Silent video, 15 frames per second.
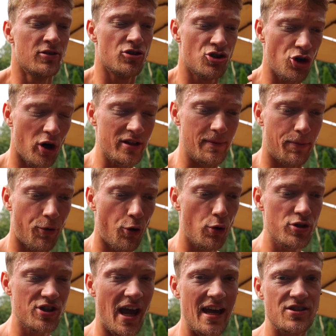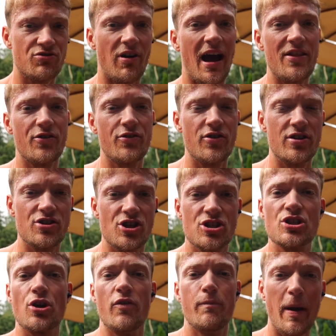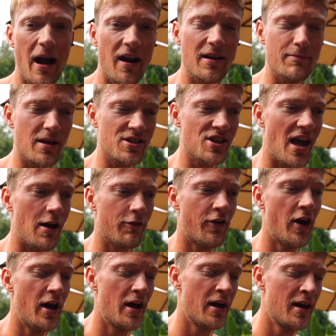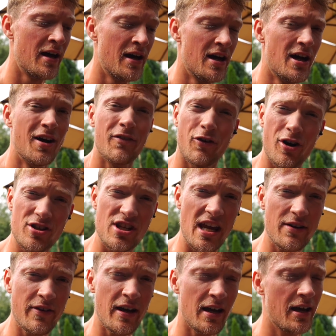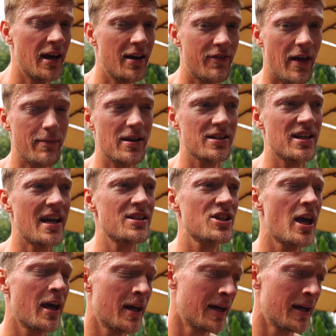enjoying the process rather than just sort of burying myself for the sake of it, if that makes sense.